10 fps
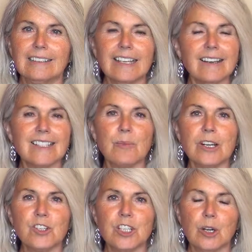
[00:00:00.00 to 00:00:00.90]
Ladies, I
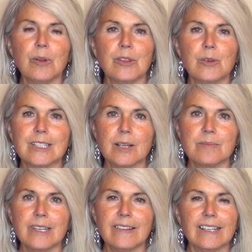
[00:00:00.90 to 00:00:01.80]
want to share with you
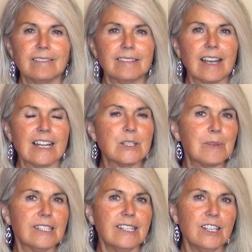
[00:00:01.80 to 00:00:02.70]
something that God's
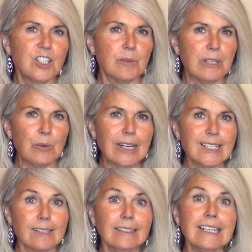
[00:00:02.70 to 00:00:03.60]
been teaching me
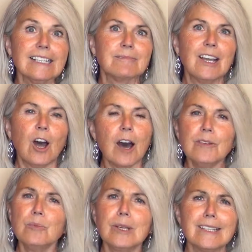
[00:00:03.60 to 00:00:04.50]
recently, and
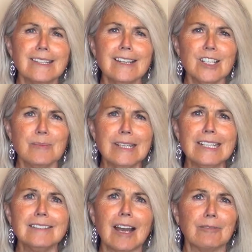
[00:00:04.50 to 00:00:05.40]
often what He's teaching
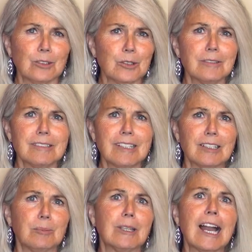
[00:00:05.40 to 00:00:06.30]
me, I've learned,
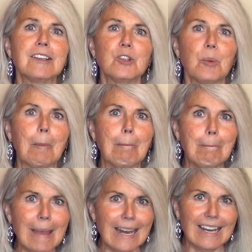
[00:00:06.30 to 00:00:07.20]
can apply to
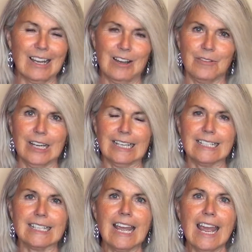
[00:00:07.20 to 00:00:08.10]
many of
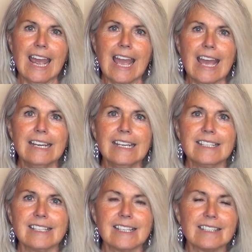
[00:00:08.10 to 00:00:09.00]
us. And
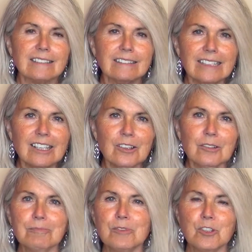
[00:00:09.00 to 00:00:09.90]
it's this
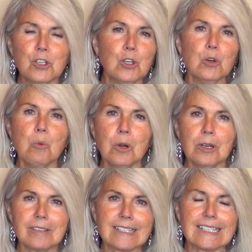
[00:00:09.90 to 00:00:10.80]
little two
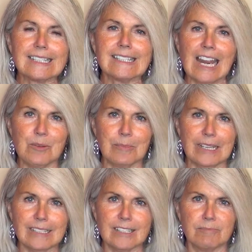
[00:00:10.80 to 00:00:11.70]
word
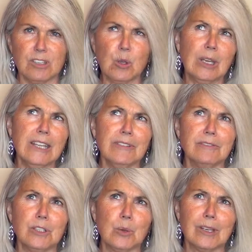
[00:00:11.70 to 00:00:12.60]
statement. You could
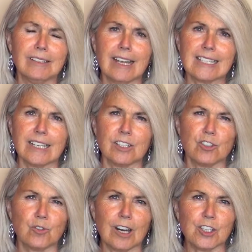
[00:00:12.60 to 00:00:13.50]
even view it as an
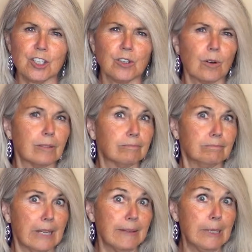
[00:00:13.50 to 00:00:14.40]
instruction or
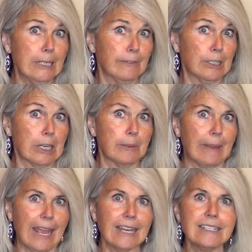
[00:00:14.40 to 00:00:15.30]
maybe even a
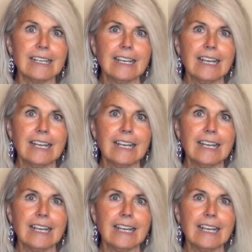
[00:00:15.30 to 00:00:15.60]
command